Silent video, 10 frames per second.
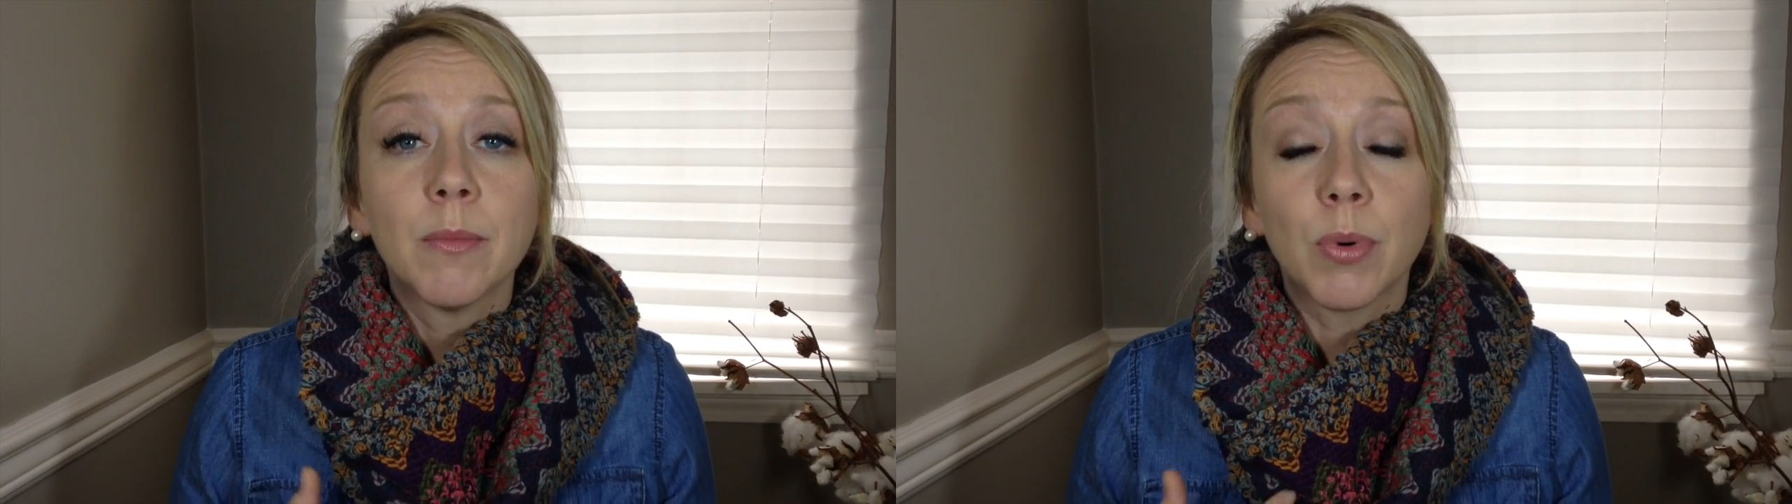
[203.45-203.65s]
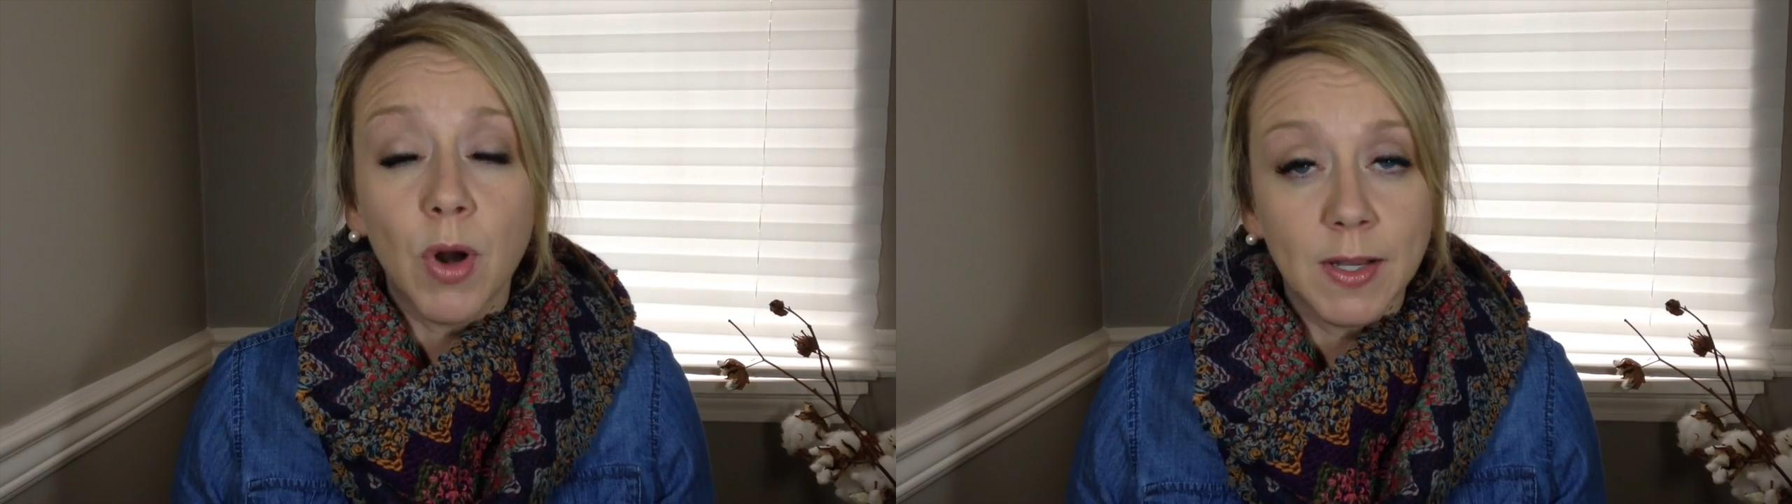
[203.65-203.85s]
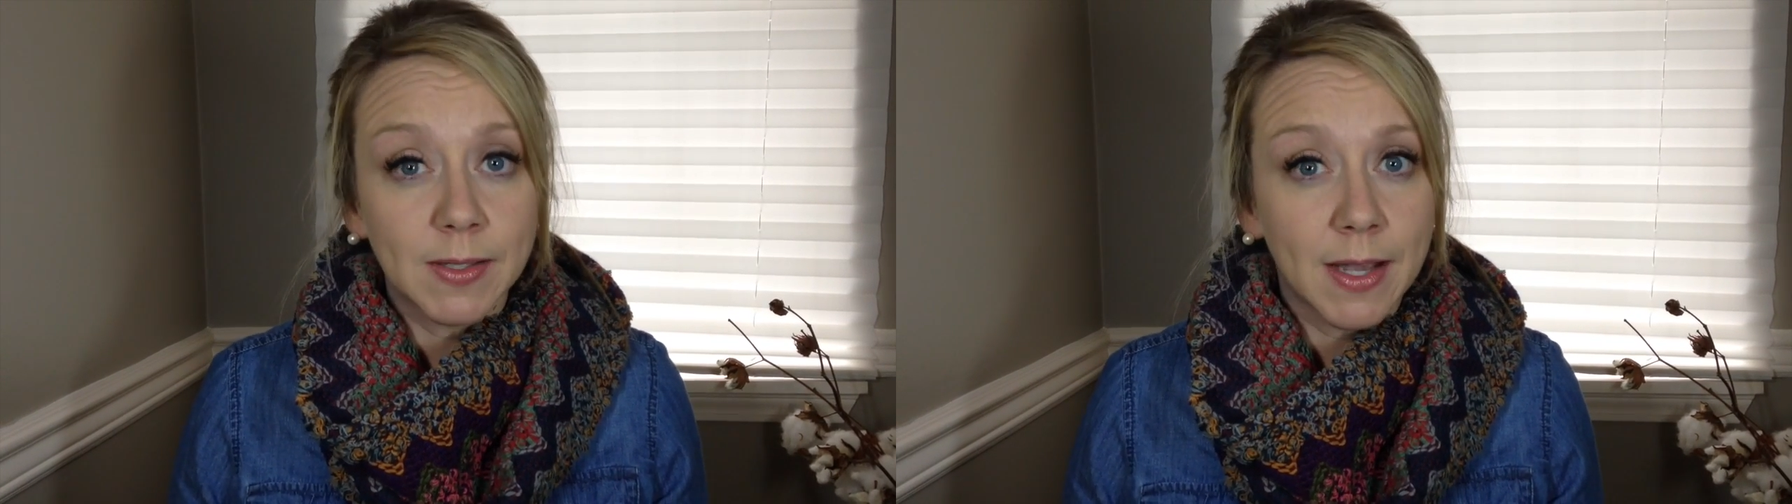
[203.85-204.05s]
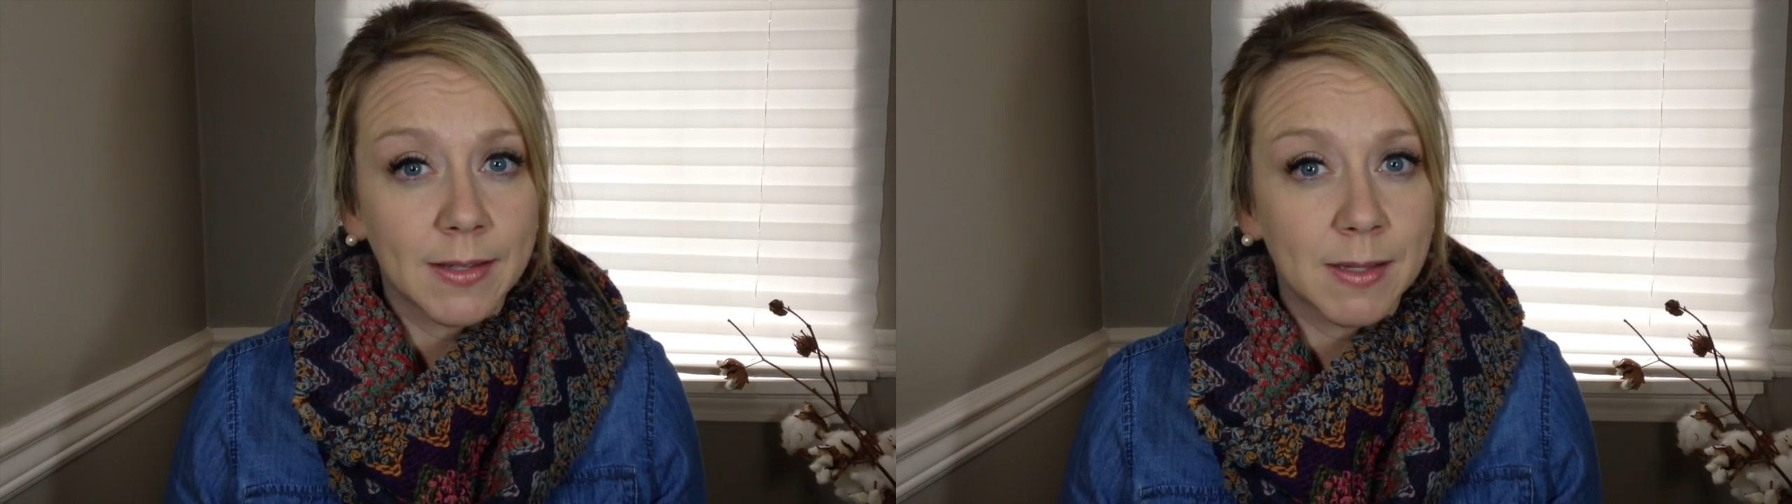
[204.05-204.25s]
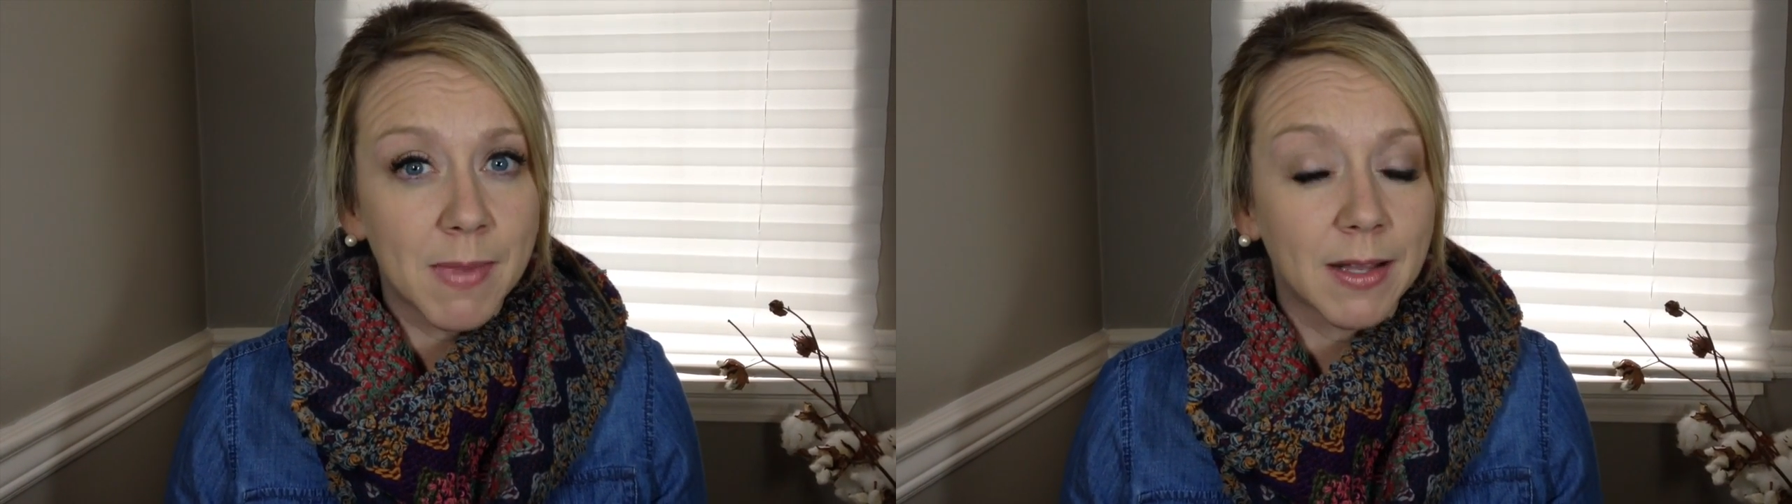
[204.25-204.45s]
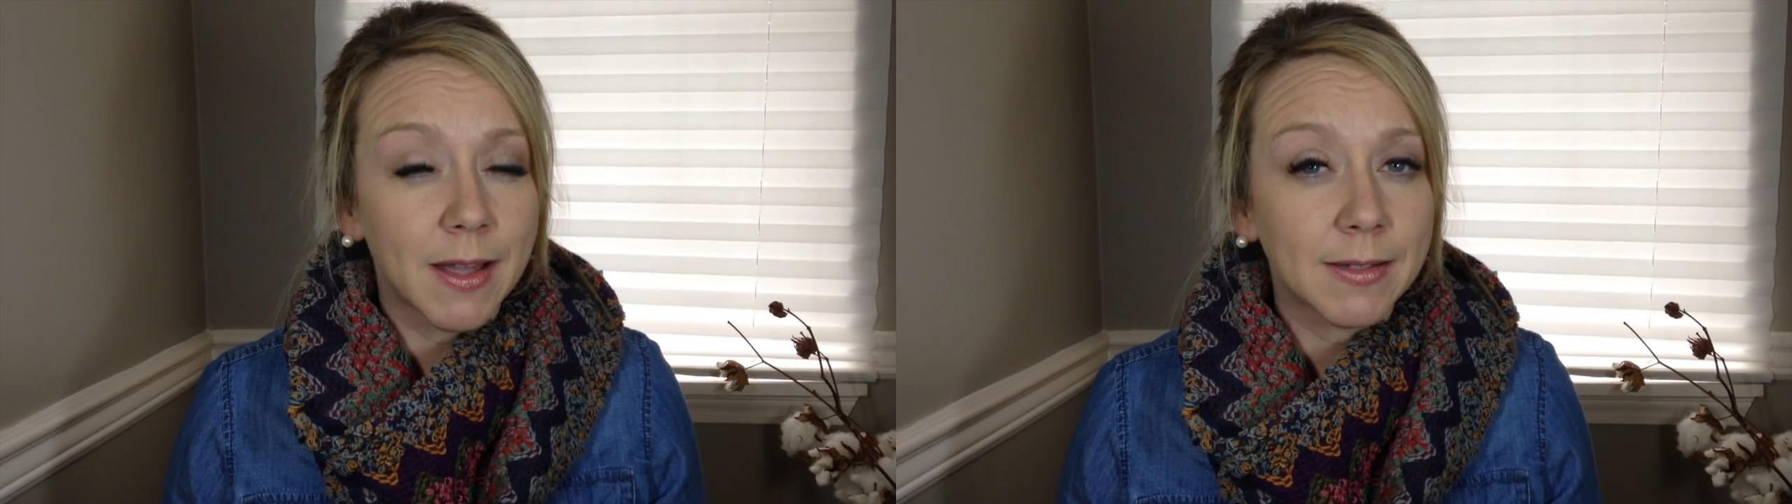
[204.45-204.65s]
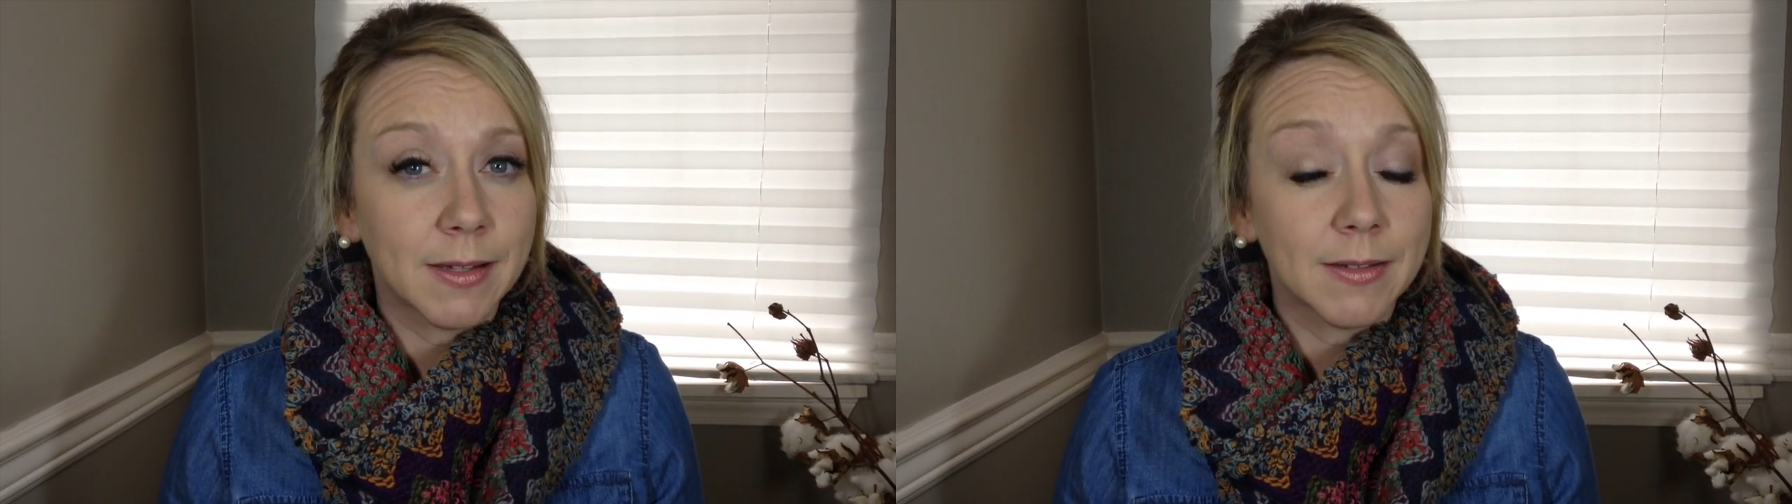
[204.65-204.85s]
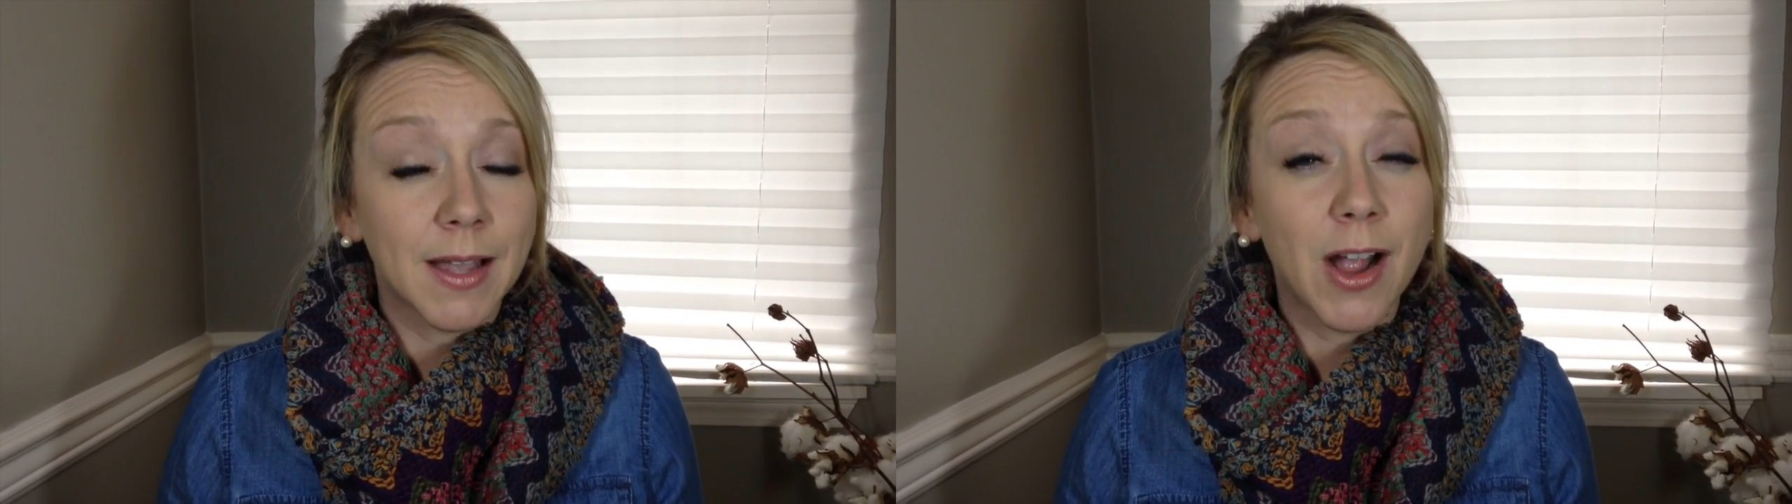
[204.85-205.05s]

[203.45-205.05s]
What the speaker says: process in my lessons.